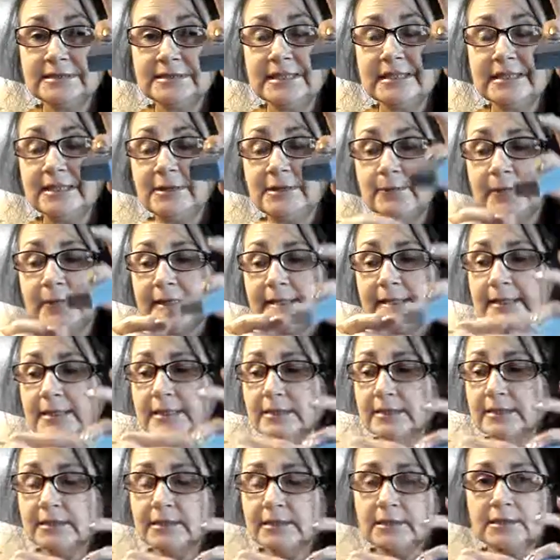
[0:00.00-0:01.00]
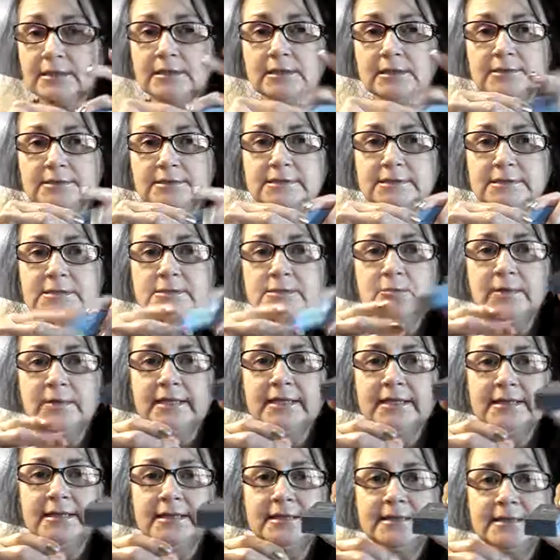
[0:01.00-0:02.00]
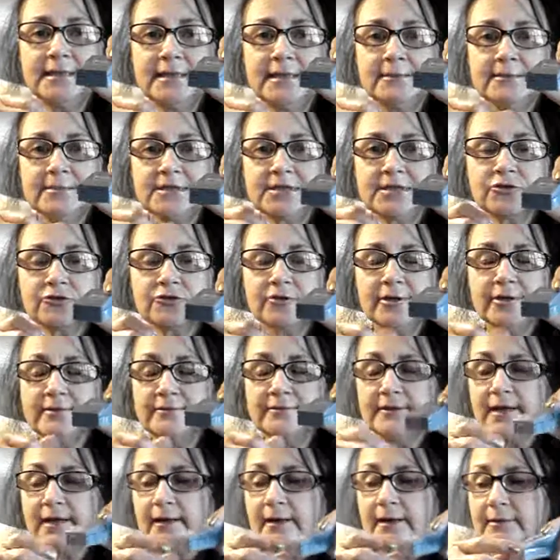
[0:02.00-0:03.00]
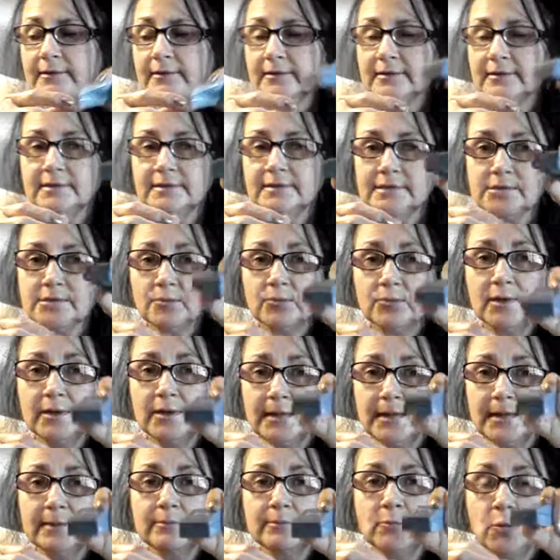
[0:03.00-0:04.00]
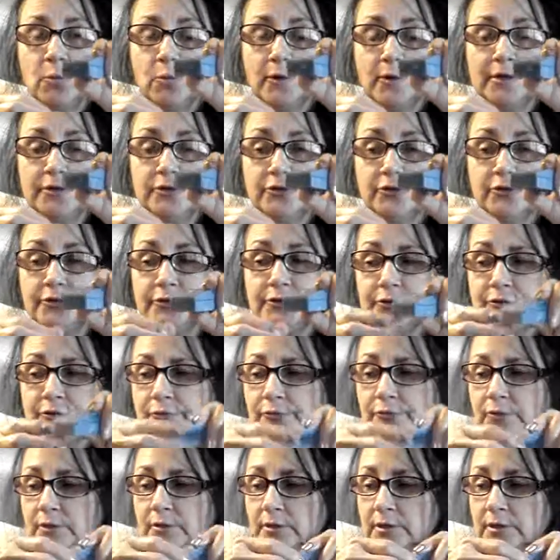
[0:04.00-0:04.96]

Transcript: Anyway, just wanted to demonstrate that is what I'm going to do.